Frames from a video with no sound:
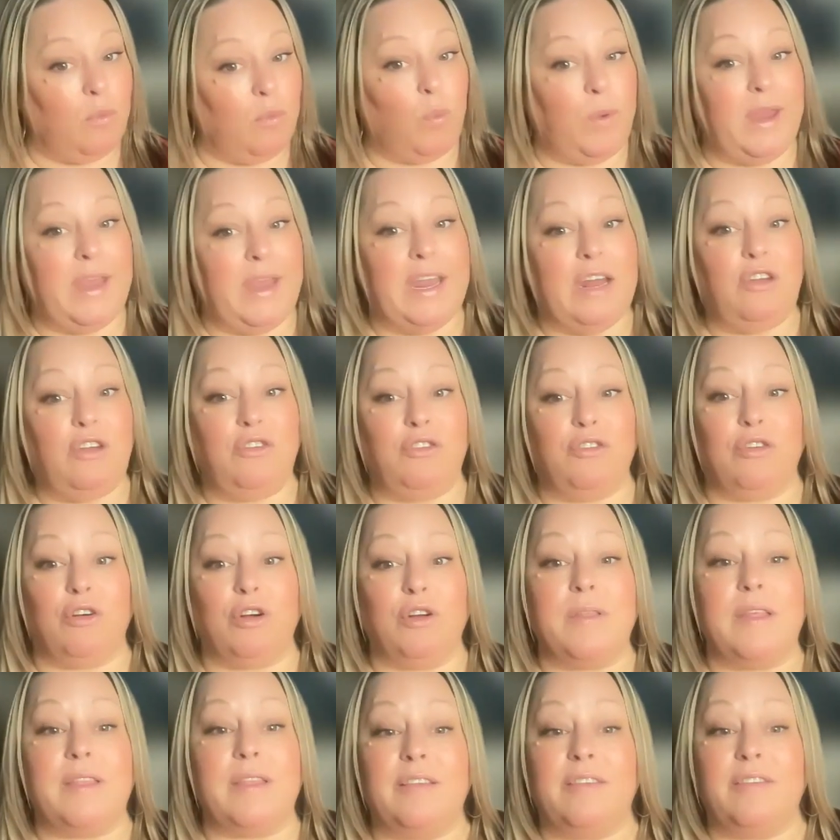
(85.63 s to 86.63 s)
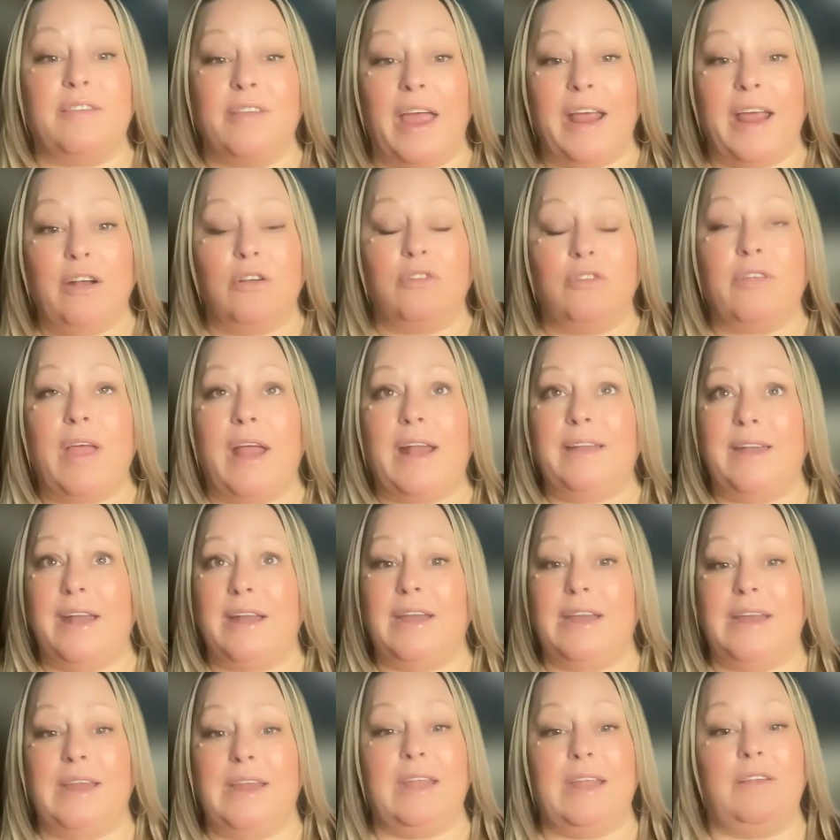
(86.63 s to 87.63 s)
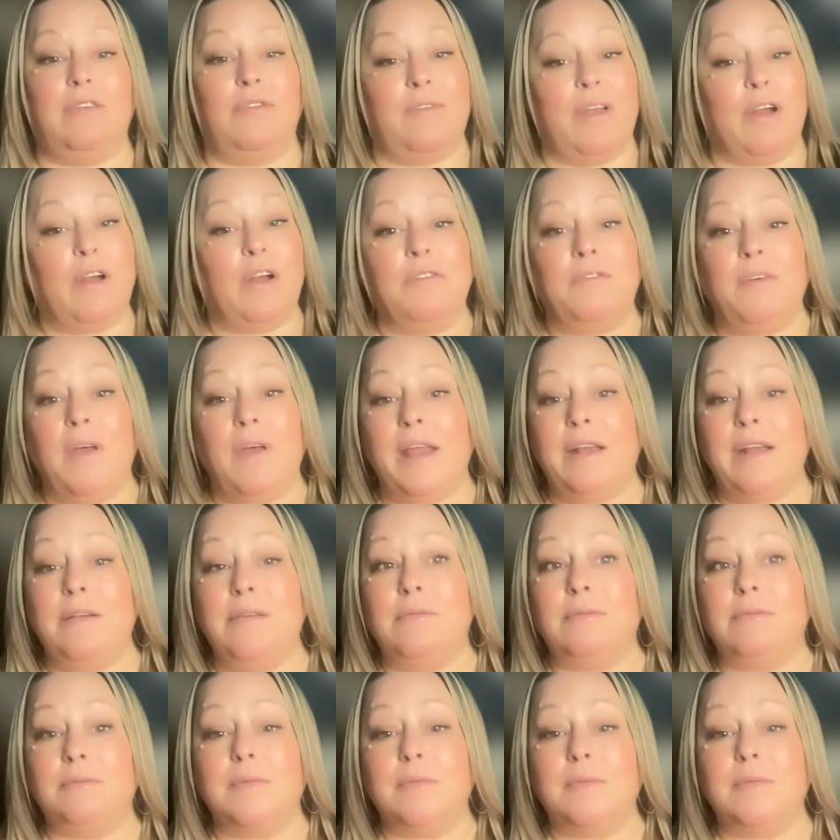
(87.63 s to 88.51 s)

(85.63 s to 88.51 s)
we ensure that the signer's identity is verified,